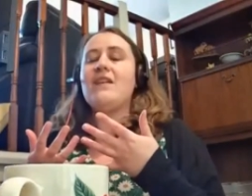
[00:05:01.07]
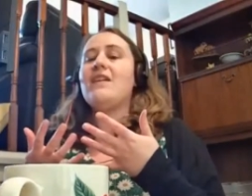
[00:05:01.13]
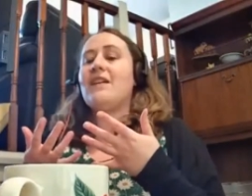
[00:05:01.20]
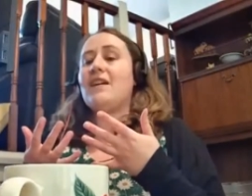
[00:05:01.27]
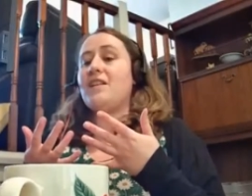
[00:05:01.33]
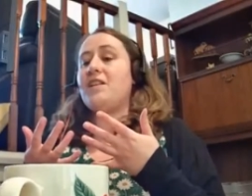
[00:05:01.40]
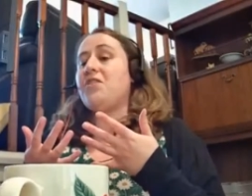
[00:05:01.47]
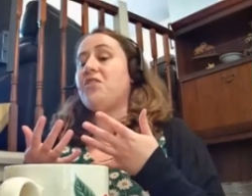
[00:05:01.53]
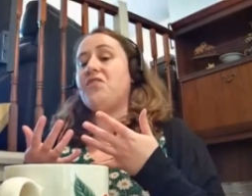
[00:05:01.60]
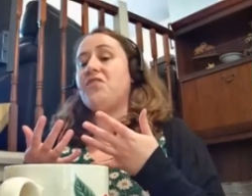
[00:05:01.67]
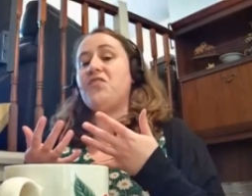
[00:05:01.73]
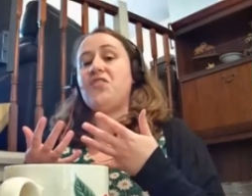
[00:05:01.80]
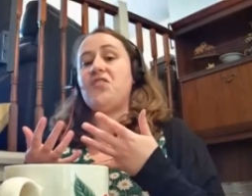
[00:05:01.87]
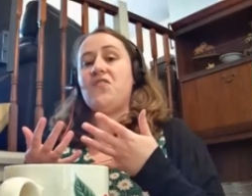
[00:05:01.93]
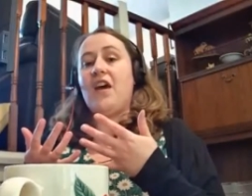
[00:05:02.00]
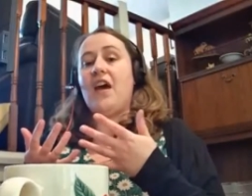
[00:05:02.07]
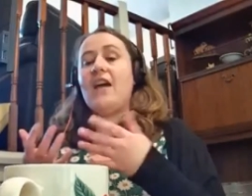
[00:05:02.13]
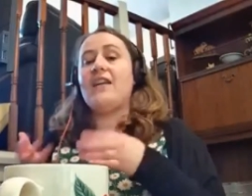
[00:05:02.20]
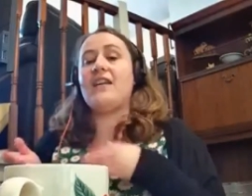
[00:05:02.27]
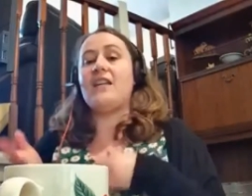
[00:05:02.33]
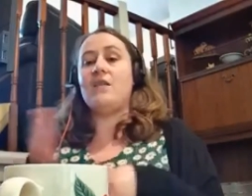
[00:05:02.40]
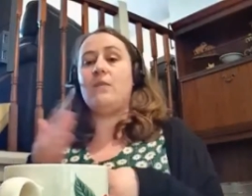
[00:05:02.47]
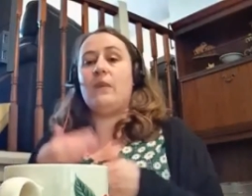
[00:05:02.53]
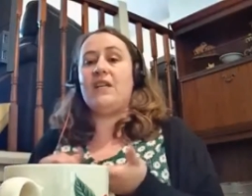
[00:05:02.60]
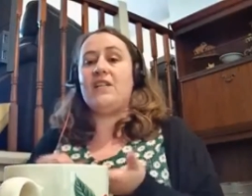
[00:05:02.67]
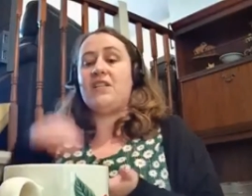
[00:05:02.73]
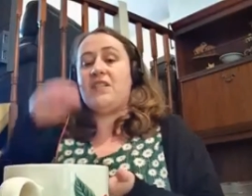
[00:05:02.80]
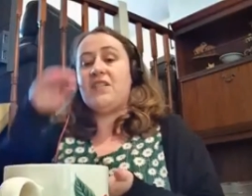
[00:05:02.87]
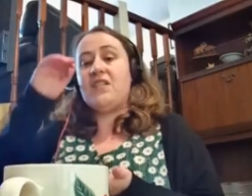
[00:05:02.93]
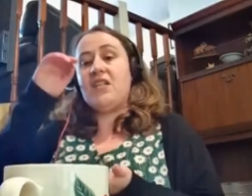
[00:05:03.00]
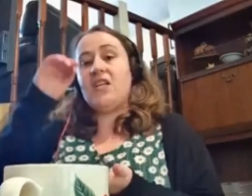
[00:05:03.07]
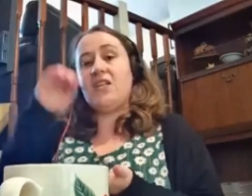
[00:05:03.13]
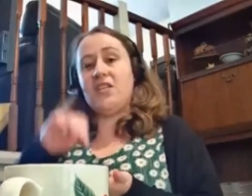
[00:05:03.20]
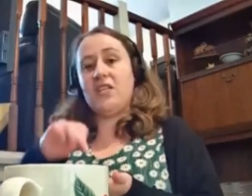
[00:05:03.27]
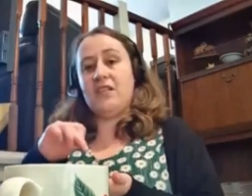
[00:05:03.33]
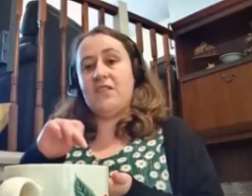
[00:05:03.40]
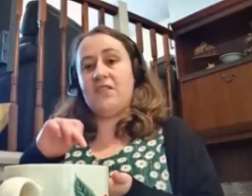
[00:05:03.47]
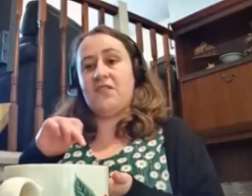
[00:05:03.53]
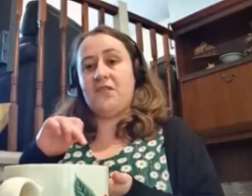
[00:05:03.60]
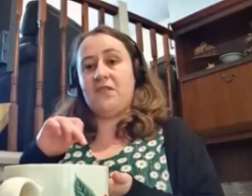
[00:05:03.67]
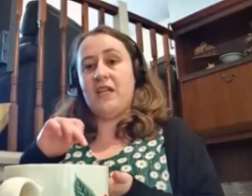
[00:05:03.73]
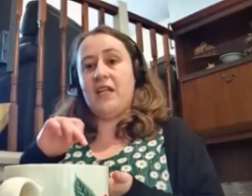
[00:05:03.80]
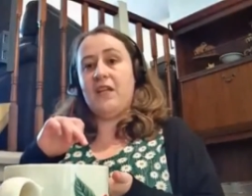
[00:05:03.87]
And you can do that either by just touching the screen